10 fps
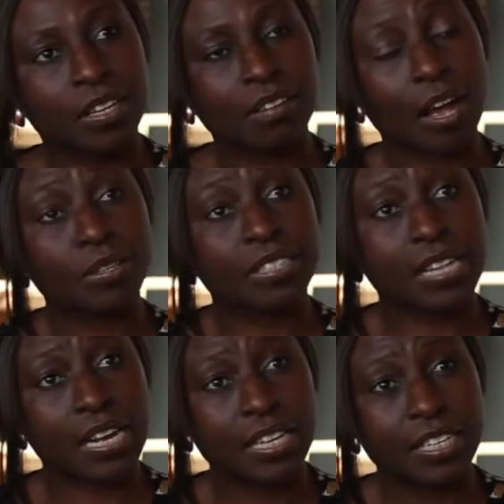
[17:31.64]
So I was
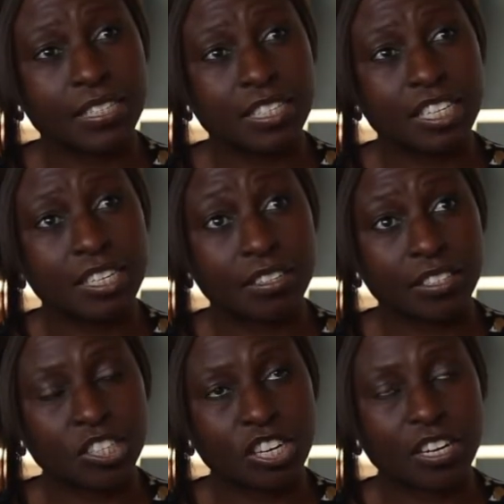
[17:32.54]
there in Italy
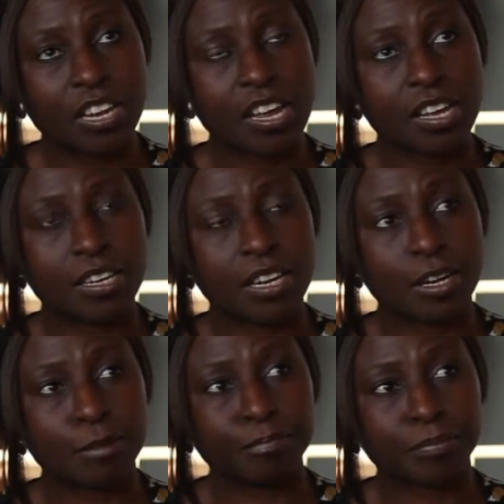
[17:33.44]
this year, and
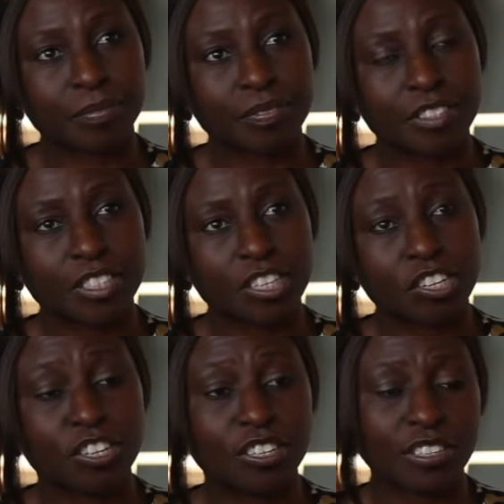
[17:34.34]

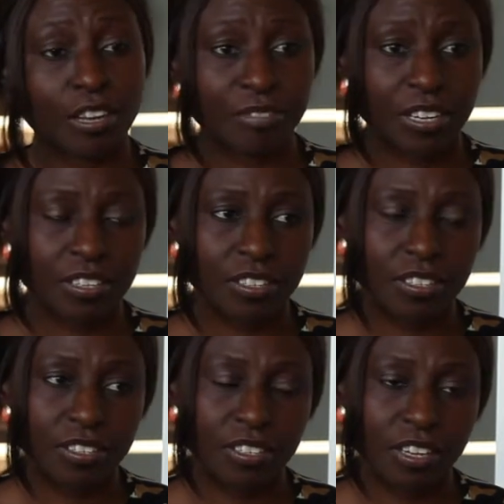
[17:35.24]
a African
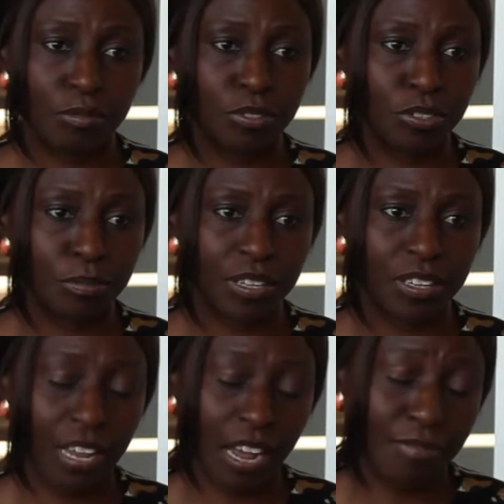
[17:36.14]
girl comes to me,
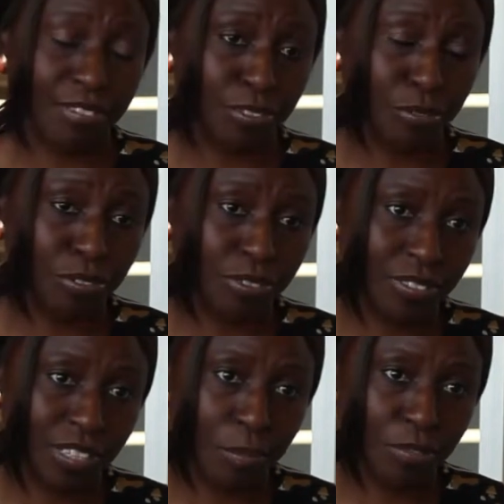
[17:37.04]
like after the whole
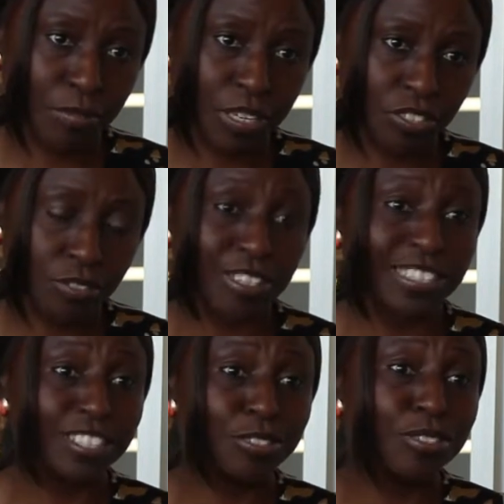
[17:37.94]
time of ministry. First
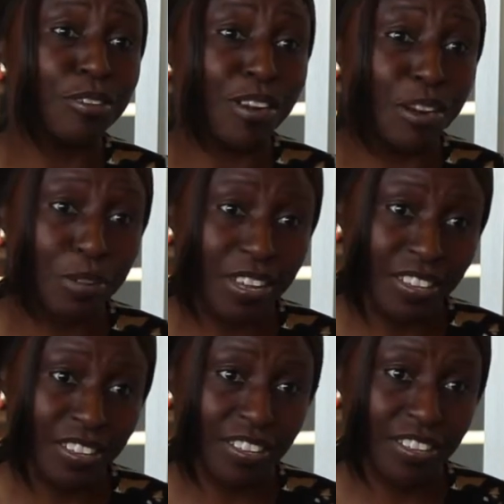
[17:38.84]
they see you, they run away.
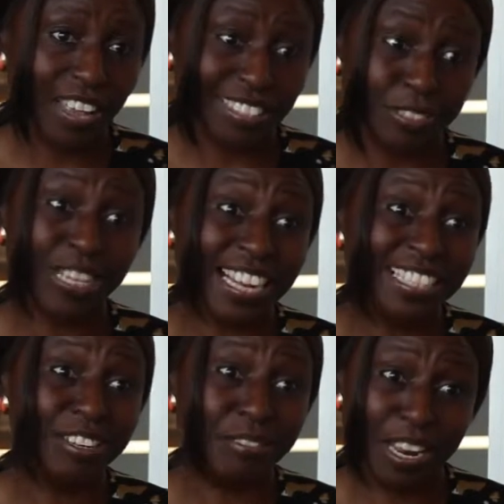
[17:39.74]
She
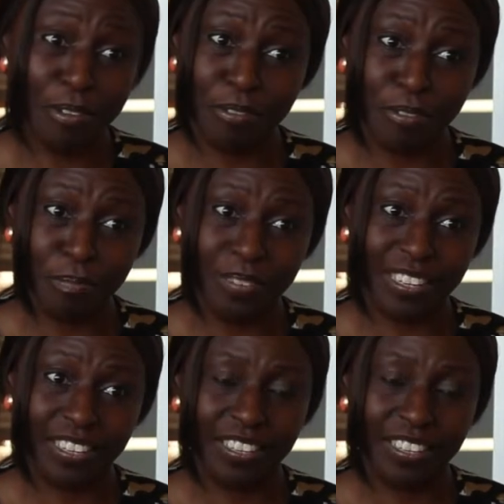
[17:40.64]
actually ran away from me.